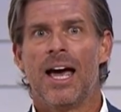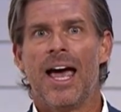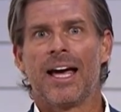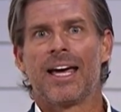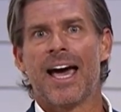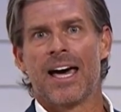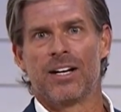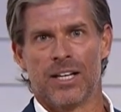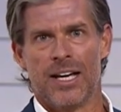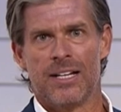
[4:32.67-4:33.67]
and
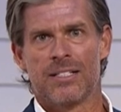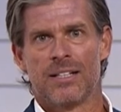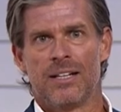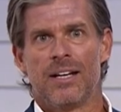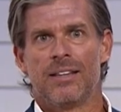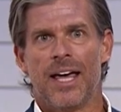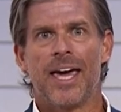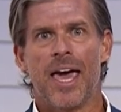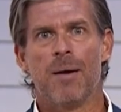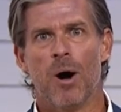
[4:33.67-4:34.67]
catalase, they
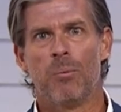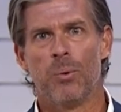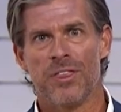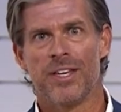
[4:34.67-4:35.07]
came up with the